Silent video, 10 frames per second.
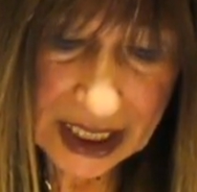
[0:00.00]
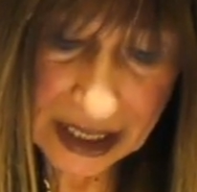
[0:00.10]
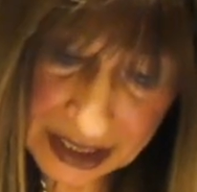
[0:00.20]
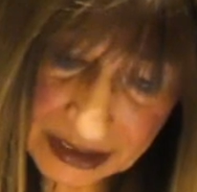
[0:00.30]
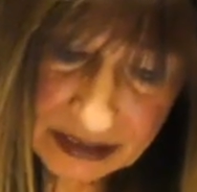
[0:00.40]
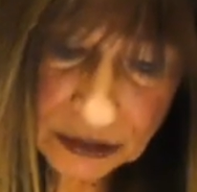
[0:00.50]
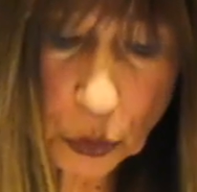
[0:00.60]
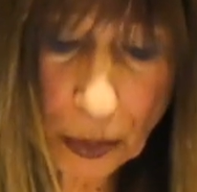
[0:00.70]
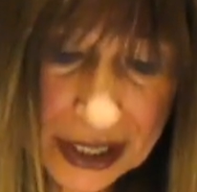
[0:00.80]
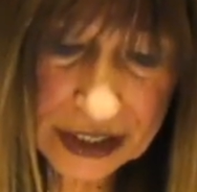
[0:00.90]
and
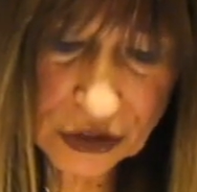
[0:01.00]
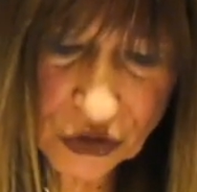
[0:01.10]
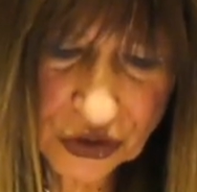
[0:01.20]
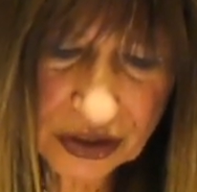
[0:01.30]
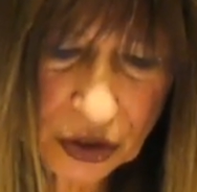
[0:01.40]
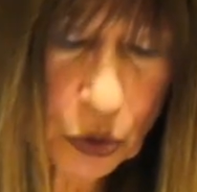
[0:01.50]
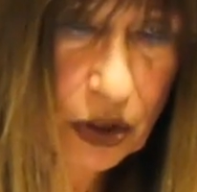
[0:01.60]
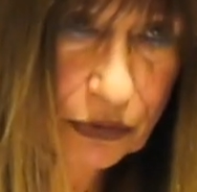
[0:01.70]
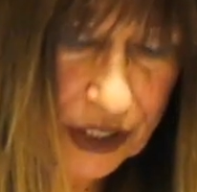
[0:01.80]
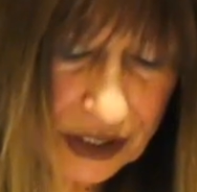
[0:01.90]
to merge
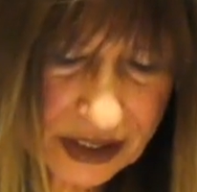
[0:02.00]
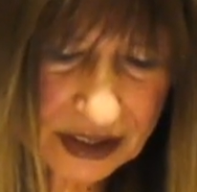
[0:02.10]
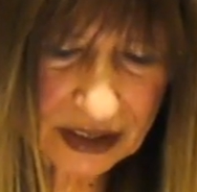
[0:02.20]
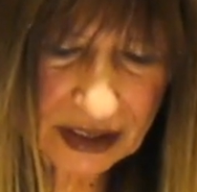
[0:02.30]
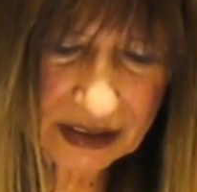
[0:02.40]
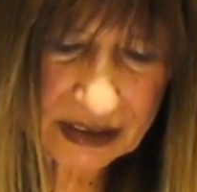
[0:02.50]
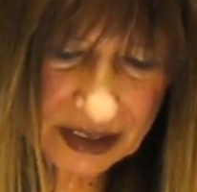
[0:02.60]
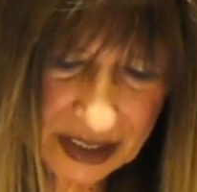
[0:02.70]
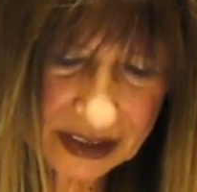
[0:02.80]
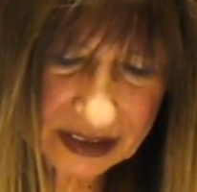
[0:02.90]
universal
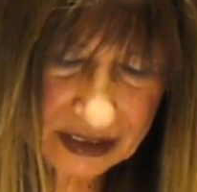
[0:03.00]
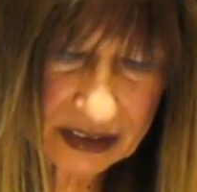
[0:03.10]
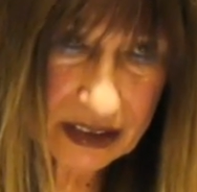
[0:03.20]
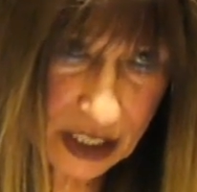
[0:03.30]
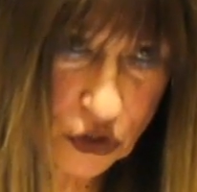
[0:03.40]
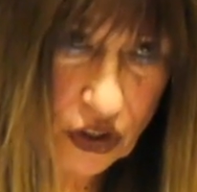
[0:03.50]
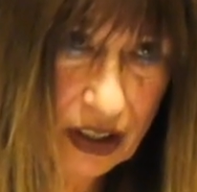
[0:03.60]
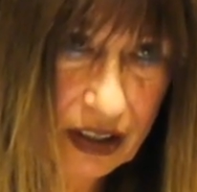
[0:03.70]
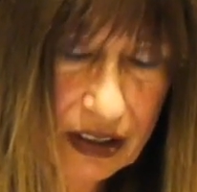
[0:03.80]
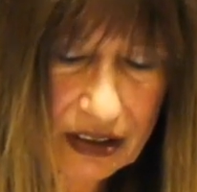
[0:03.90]
and
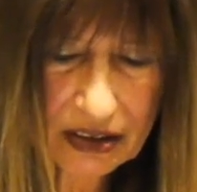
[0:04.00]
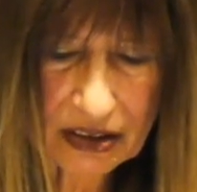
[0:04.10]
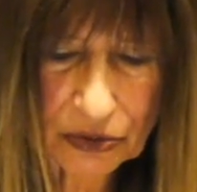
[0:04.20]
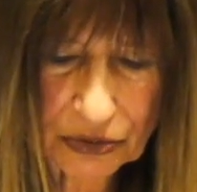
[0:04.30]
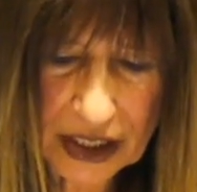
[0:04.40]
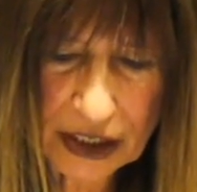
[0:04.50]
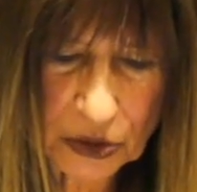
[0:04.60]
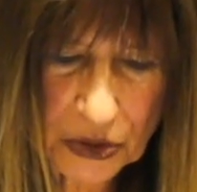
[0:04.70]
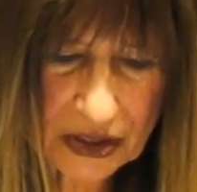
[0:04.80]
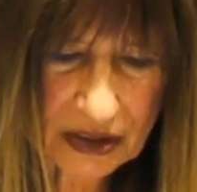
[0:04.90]
national
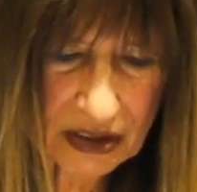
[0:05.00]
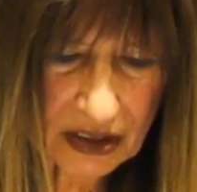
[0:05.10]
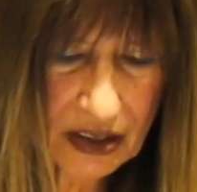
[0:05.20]
values.